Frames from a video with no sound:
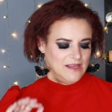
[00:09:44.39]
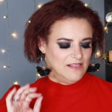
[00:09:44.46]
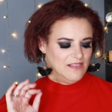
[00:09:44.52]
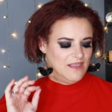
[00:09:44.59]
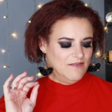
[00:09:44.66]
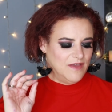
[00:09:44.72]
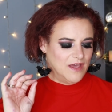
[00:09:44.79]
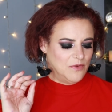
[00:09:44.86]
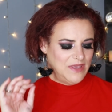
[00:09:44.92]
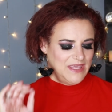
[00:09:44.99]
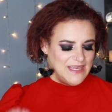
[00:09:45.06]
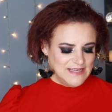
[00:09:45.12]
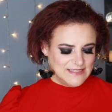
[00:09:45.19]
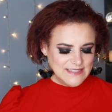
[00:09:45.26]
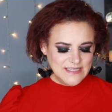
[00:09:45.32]
I love how
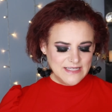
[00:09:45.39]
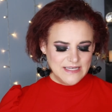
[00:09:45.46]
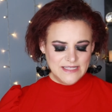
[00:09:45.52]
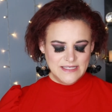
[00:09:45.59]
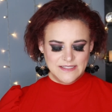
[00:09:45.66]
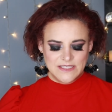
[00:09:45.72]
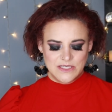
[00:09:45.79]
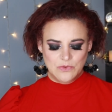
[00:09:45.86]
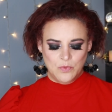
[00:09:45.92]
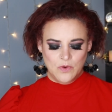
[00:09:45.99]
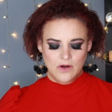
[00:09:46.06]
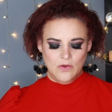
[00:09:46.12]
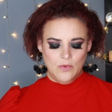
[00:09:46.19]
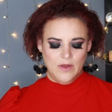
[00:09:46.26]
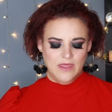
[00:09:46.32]
easy it is to
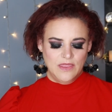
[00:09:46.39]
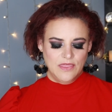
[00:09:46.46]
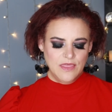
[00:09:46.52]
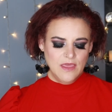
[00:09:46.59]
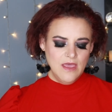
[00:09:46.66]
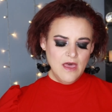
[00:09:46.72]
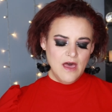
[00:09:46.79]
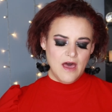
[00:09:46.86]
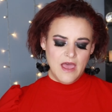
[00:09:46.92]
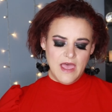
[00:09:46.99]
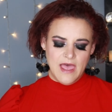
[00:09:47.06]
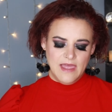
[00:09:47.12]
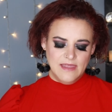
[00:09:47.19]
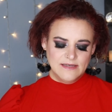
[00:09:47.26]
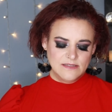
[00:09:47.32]
work with.
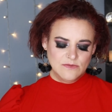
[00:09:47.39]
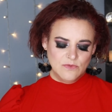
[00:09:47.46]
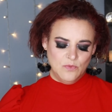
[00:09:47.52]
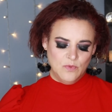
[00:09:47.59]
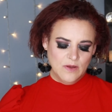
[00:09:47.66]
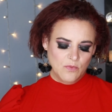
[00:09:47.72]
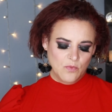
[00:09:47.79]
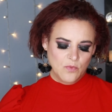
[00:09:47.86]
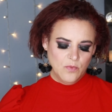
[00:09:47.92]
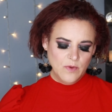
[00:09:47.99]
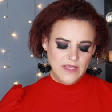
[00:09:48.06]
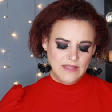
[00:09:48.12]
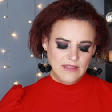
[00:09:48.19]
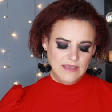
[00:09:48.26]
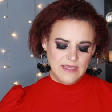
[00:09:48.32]
And what
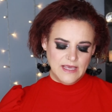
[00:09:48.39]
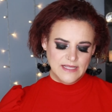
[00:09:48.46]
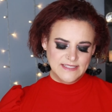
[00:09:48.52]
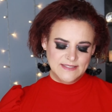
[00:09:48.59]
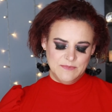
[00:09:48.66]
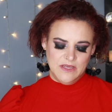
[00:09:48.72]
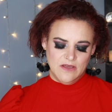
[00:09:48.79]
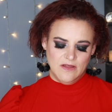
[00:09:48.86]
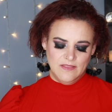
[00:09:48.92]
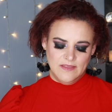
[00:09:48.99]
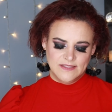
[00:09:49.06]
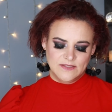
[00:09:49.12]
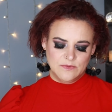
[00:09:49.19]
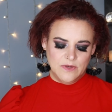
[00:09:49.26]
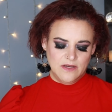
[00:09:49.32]
really gets me on
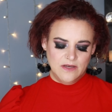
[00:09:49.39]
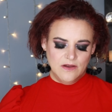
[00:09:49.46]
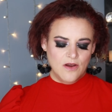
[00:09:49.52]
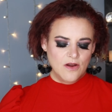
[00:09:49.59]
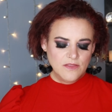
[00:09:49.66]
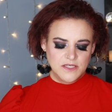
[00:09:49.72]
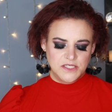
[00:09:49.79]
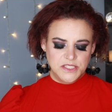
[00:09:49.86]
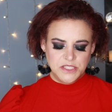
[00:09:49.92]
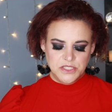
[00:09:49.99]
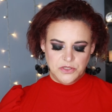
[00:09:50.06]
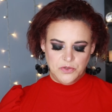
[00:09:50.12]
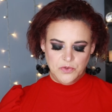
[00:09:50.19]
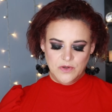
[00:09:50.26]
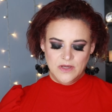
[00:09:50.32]
this one are the
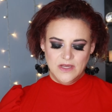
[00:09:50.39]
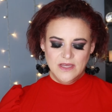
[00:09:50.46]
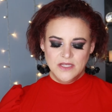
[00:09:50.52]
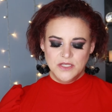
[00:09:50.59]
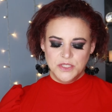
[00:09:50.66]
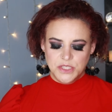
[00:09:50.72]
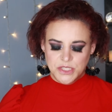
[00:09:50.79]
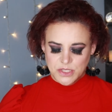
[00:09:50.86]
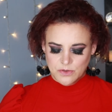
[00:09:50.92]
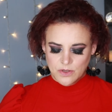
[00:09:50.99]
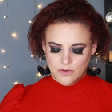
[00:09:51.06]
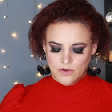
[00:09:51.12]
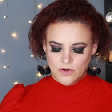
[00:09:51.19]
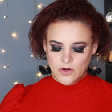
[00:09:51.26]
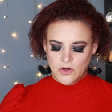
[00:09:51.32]
two
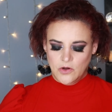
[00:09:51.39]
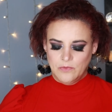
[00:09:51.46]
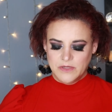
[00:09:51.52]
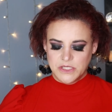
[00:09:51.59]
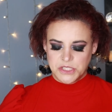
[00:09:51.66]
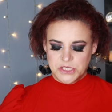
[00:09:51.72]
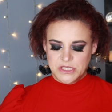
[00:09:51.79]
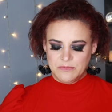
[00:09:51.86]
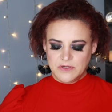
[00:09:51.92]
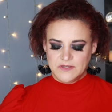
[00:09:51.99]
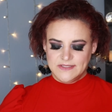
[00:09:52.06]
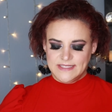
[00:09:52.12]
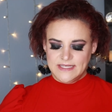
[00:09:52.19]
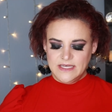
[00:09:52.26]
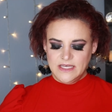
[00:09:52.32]
duochrome
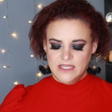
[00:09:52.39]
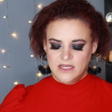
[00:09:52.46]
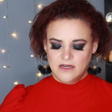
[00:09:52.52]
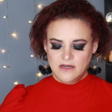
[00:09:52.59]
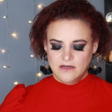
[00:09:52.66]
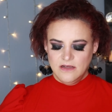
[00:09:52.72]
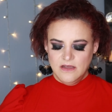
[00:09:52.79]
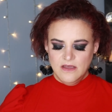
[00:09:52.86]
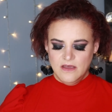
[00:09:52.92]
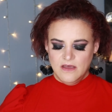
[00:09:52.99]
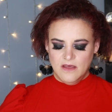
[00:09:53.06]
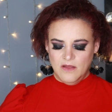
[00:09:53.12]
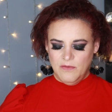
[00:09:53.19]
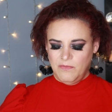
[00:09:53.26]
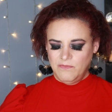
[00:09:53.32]
shimmers in here.
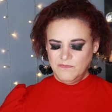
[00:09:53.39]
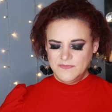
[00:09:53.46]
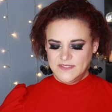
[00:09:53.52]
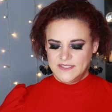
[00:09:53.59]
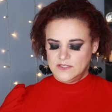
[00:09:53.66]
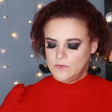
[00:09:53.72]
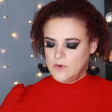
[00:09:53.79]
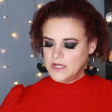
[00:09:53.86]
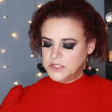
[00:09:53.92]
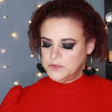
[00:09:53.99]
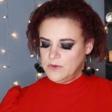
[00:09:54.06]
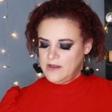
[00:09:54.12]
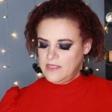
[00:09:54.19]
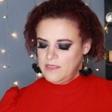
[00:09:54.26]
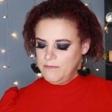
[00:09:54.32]
I'll
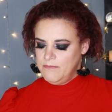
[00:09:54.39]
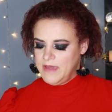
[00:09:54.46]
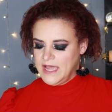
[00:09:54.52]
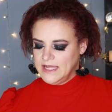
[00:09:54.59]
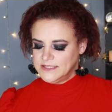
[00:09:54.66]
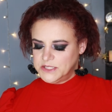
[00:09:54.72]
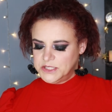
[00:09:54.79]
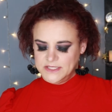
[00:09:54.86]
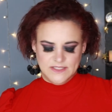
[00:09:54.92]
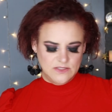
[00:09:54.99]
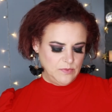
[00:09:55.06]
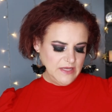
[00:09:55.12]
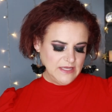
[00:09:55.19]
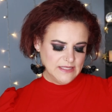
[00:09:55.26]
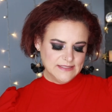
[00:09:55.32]
swatch one of the mattes just so
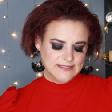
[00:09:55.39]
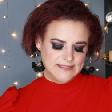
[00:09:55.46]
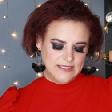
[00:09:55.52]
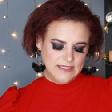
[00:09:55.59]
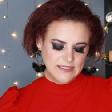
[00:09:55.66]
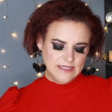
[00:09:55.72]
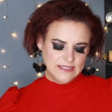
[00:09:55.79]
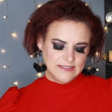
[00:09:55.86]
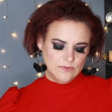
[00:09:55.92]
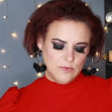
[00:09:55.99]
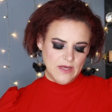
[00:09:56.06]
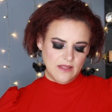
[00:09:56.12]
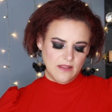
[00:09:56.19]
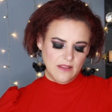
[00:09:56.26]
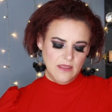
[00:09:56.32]
we can see it as
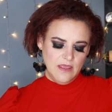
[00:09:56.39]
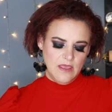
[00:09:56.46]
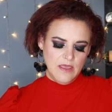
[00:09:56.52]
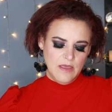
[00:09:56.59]
well.